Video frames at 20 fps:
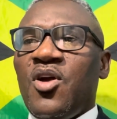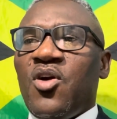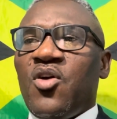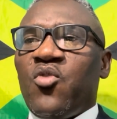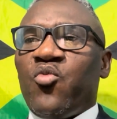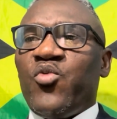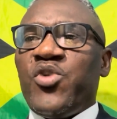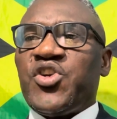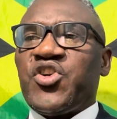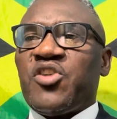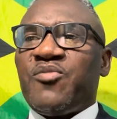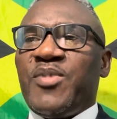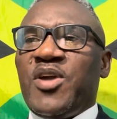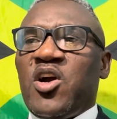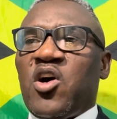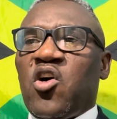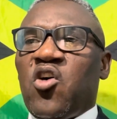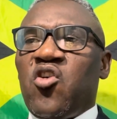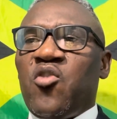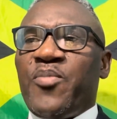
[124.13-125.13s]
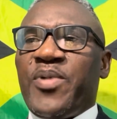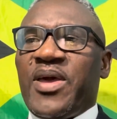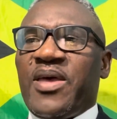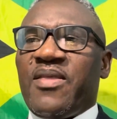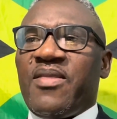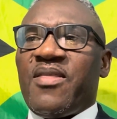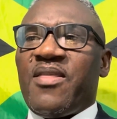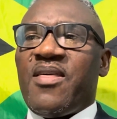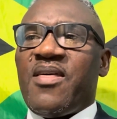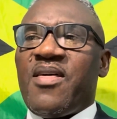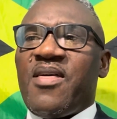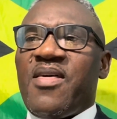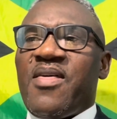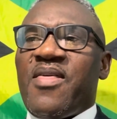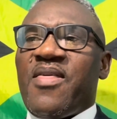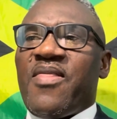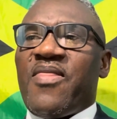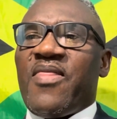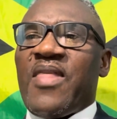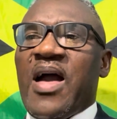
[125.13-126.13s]
We should be hoping
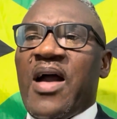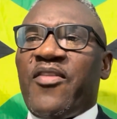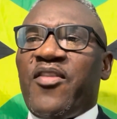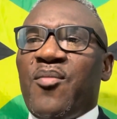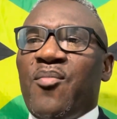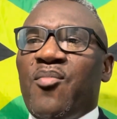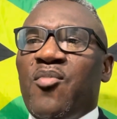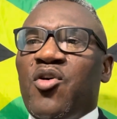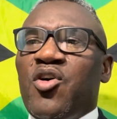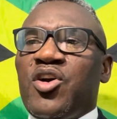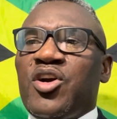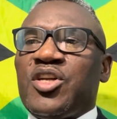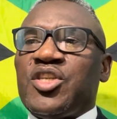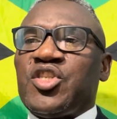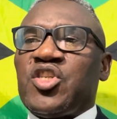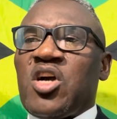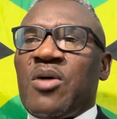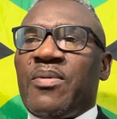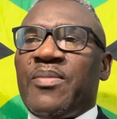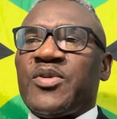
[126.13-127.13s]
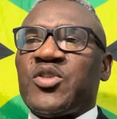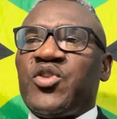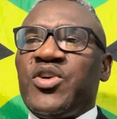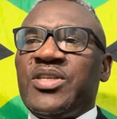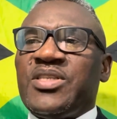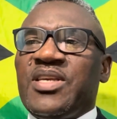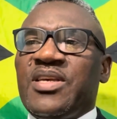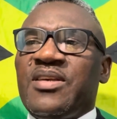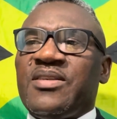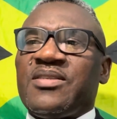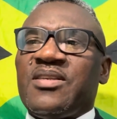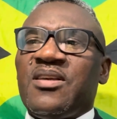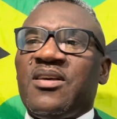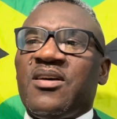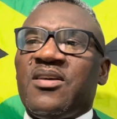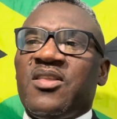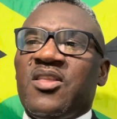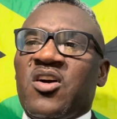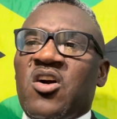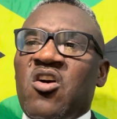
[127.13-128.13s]
that the more job opportunities
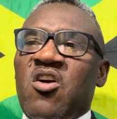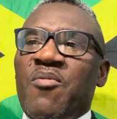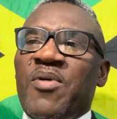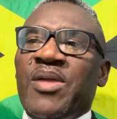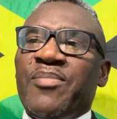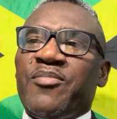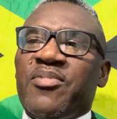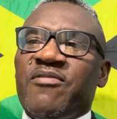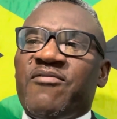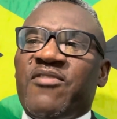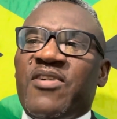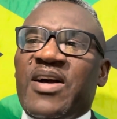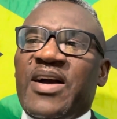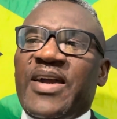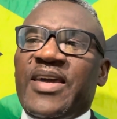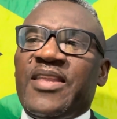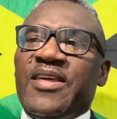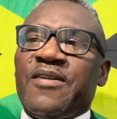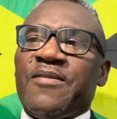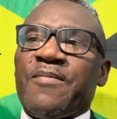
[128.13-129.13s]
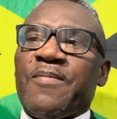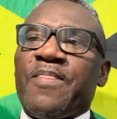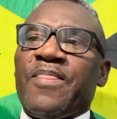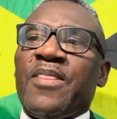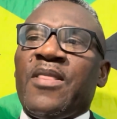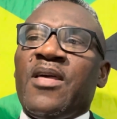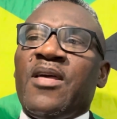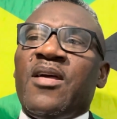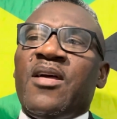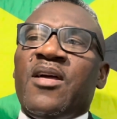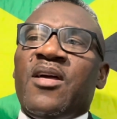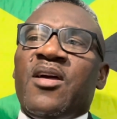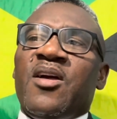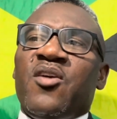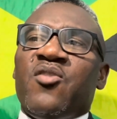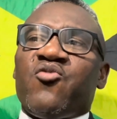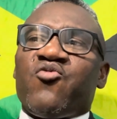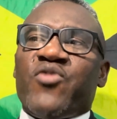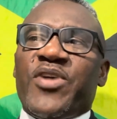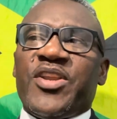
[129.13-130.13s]
the government provide
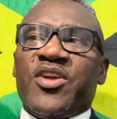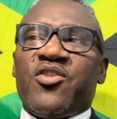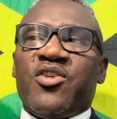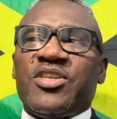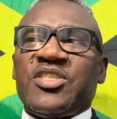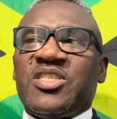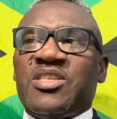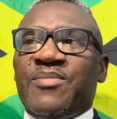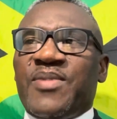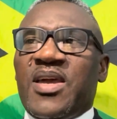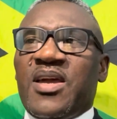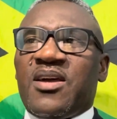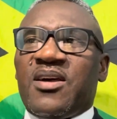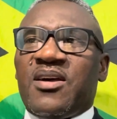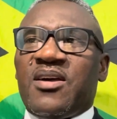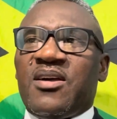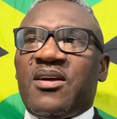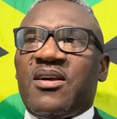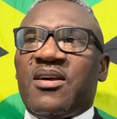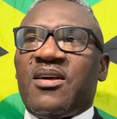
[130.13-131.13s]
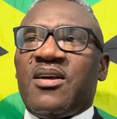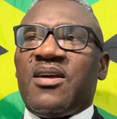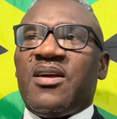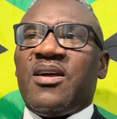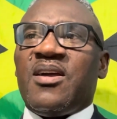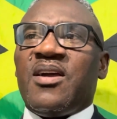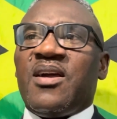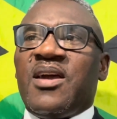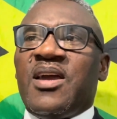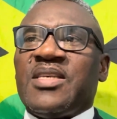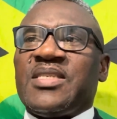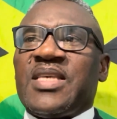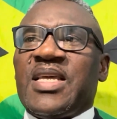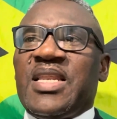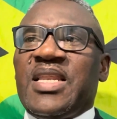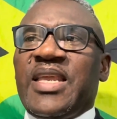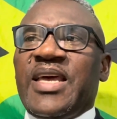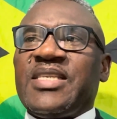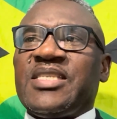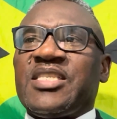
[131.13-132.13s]
right across Jamaica is the
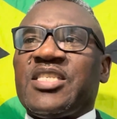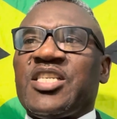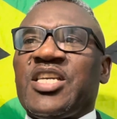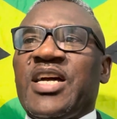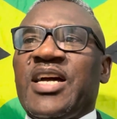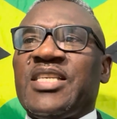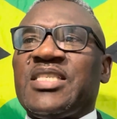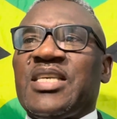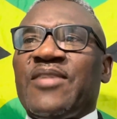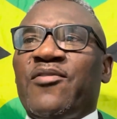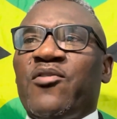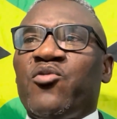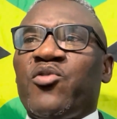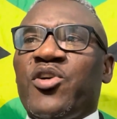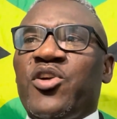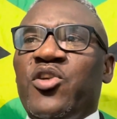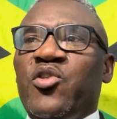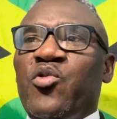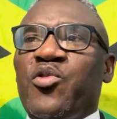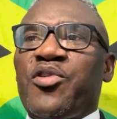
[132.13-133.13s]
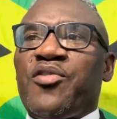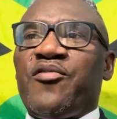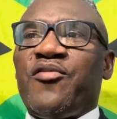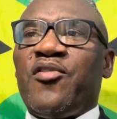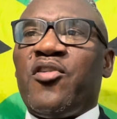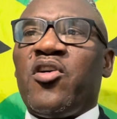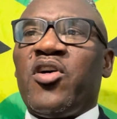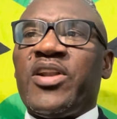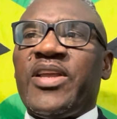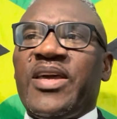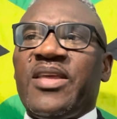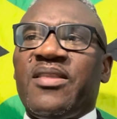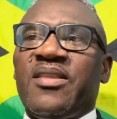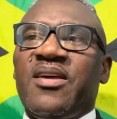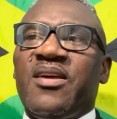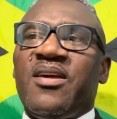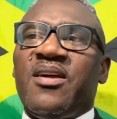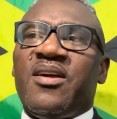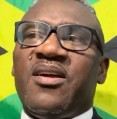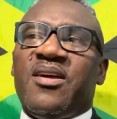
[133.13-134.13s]
less chance of our youth falling
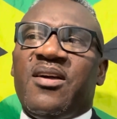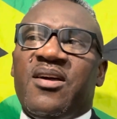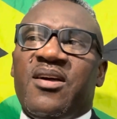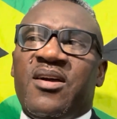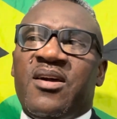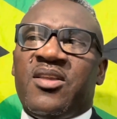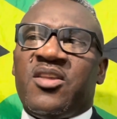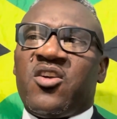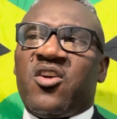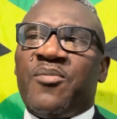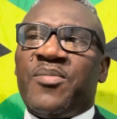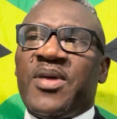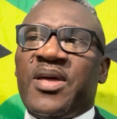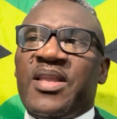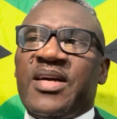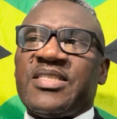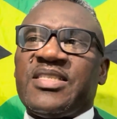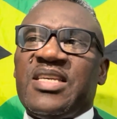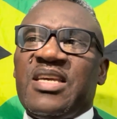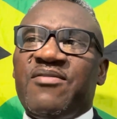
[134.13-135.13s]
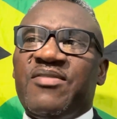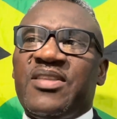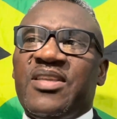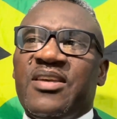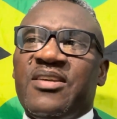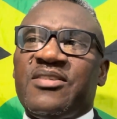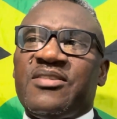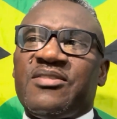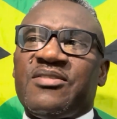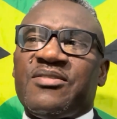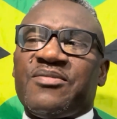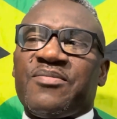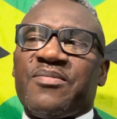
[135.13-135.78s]
into criminal activities.